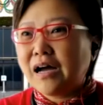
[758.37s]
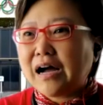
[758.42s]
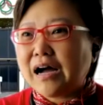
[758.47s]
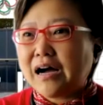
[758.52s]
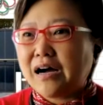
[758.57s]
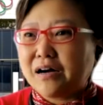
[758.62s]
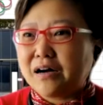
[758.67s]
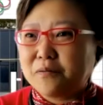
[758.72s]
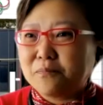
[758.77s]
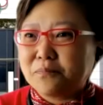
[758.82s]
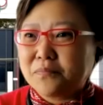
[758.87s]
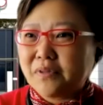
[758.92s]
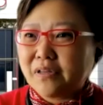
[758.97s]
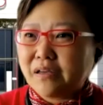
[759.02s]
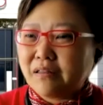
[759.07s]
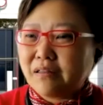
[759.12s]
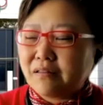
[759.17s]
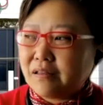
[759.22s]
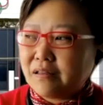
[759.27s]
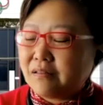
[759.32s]

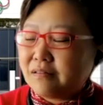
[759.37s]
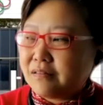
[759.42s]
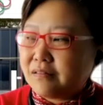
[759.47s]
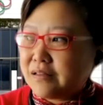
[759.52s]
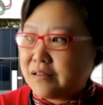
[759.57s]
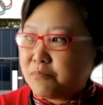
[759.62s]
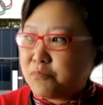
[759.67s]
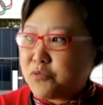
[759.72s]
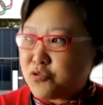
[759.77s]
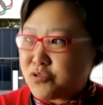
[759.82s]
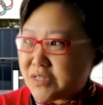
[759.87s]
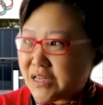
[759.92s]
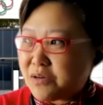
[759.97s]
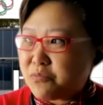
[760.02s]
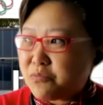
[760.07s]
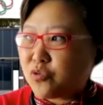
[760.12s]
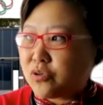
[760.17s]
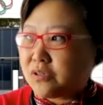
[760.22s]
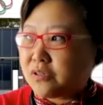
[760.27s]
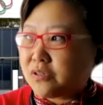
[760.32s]
In the
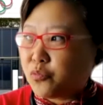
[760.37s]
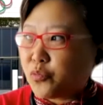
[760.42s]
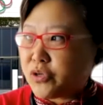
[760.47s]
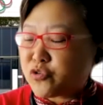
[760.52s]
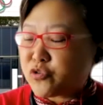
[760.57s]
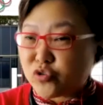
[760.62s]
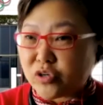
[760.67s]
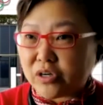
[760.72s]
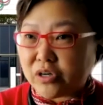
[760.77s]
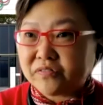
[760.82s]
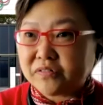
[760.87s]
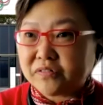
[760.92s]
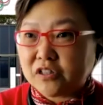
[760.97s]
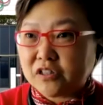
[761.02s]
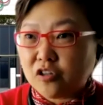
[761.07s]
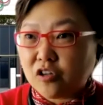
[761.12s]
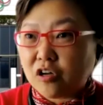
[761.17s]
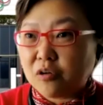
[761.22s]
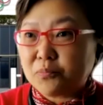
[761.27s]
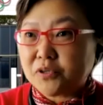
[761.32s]
museum world, we travel a
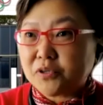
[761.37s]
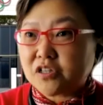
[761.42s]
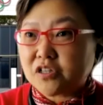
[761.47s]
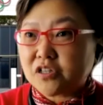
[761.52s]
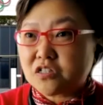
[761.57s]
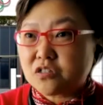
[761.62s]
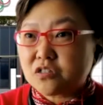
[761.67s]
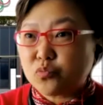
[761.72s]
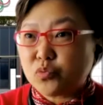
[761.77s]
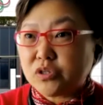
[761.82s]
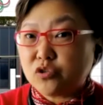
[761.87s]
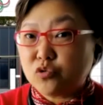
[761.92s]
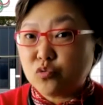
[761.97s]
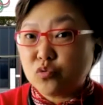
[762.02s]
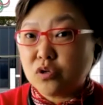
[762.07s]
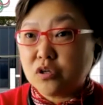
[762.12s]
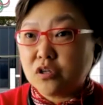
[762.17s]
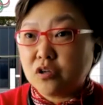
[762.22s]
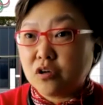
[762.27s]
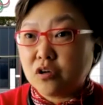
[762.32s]
lot because we
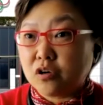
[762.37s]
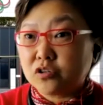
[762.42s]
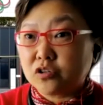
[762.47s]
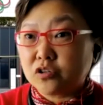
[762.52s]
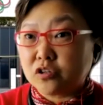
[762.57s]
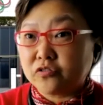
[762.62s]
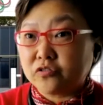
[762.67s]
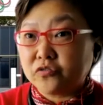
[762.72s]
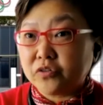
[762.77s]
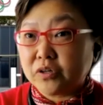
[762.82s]
do a lot of